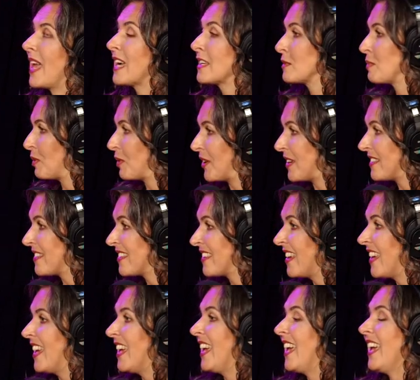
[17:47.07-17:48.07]
exploits.
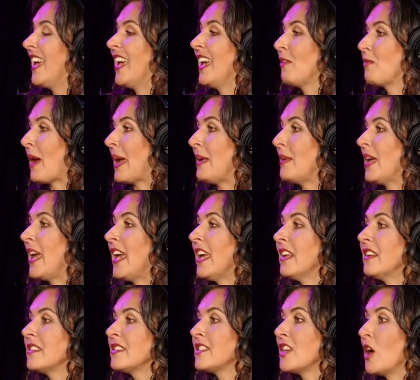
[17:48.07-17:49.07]
Right. Right.
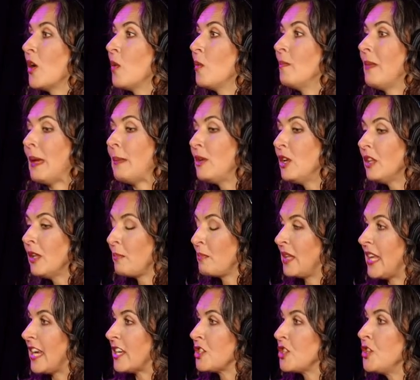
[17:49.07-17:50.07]
And so maybe you'll
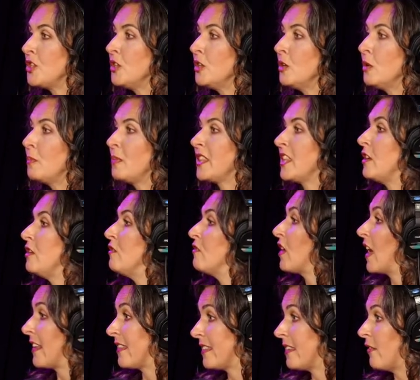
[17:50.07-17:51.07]
implant two, but then you've
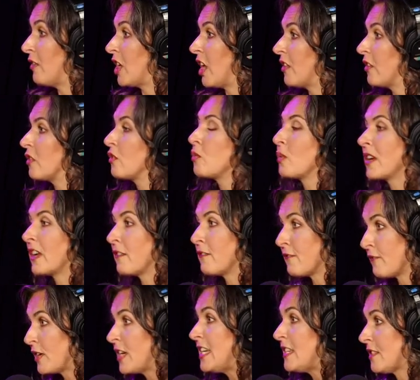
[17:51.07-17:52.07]
got seven others. We're going to
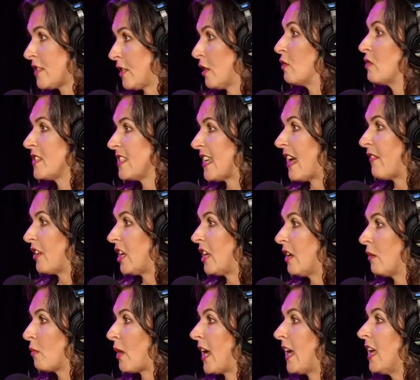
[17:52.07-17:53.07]
freeze those seven.
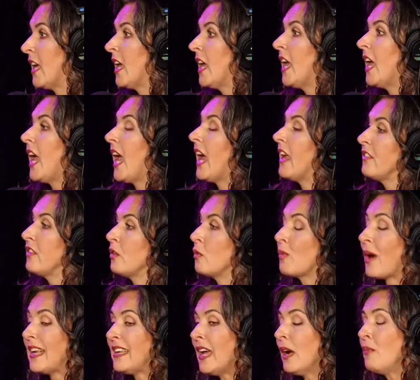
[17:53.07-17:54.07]
Right. And so
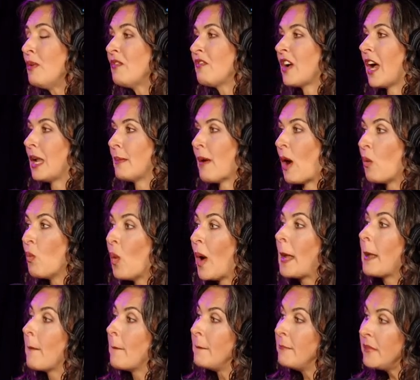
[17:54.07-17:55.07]
right now we've got about
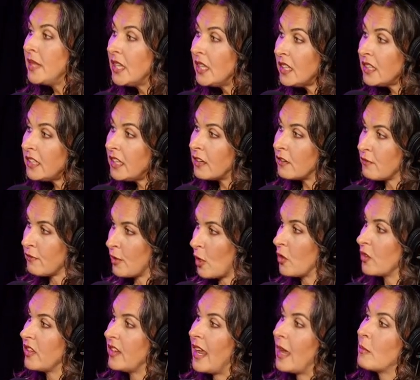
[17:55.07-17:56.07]
1 million
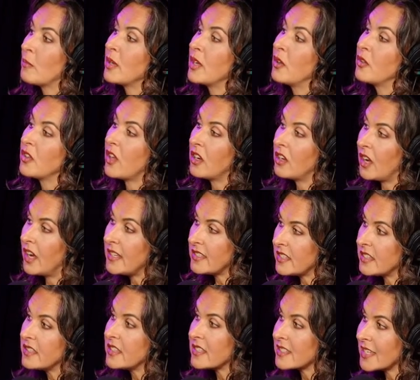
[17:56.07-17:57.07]
frozen embryos on ice
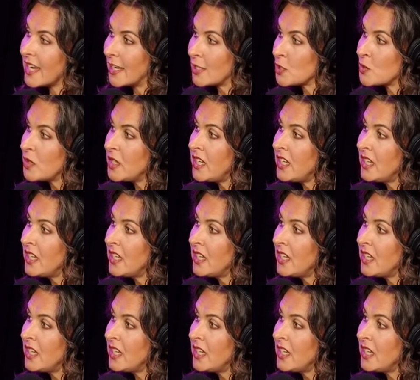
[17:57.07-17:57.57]
in this country.